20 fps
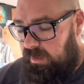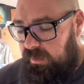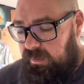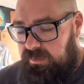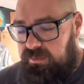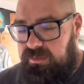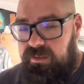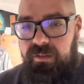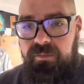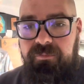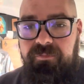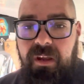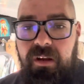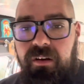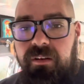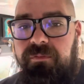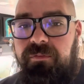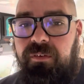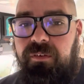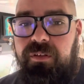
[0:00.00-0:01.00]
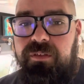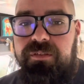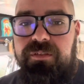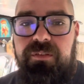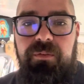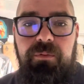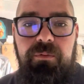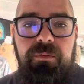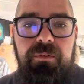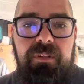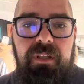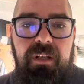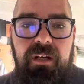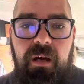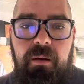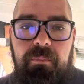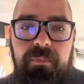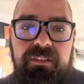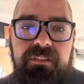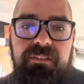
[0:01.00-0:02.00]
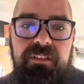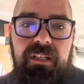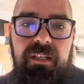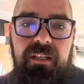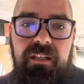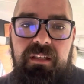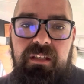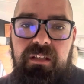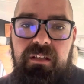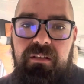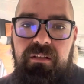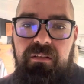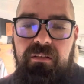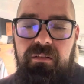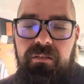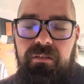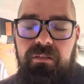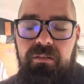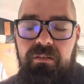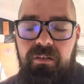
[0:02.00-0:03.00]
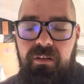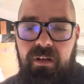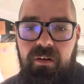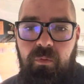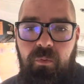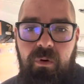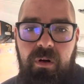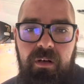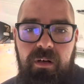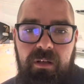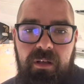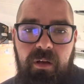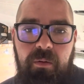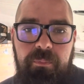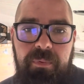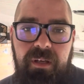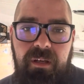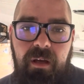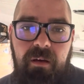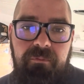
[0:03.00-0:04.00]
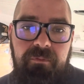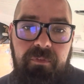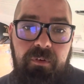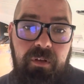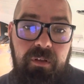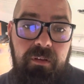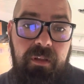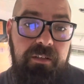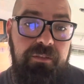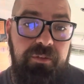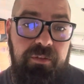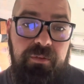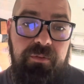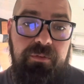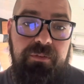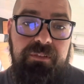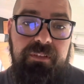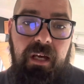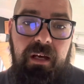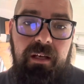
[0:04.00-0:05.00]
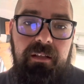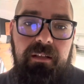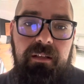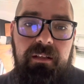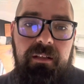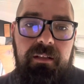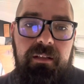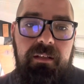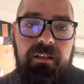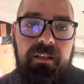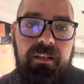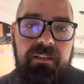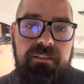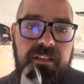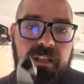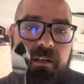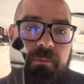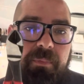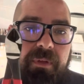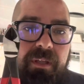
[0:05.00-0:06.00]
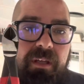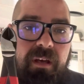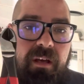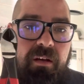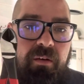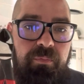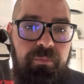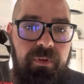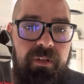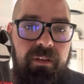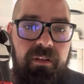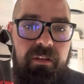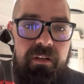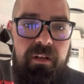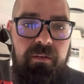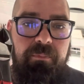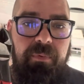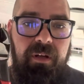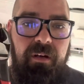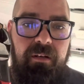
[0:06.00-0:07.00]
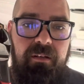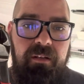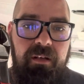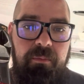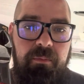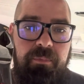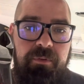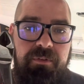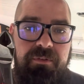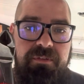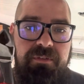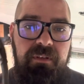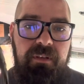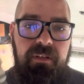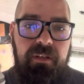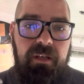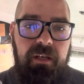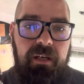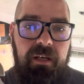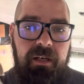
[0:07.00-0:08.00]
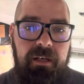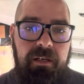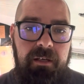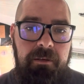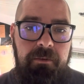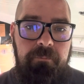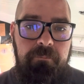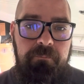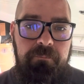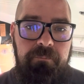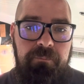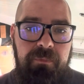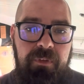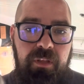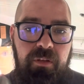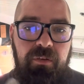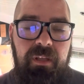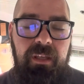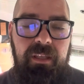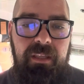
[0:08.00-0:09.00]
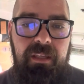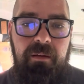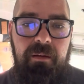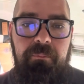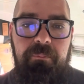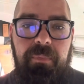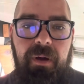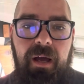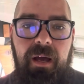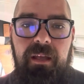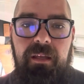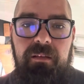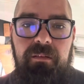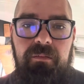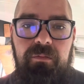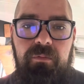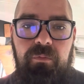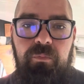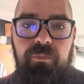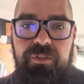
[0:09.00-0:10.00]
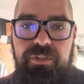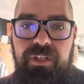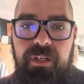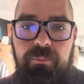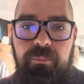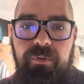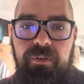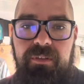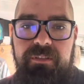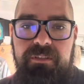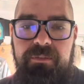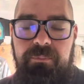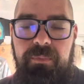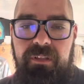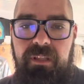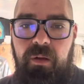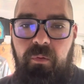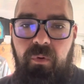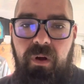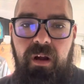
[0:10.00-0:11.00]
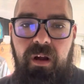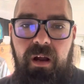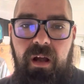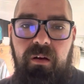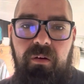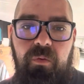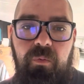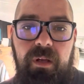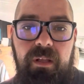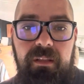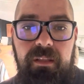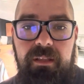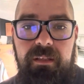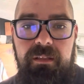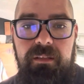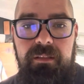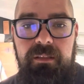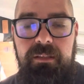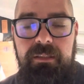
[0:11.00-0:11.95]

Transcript: So the very first tool that I'm going to say you're going to want to go pick up for electrical side is going to be a really good pair of Knippers. You can get by with cheap ones, but they wear out quickly.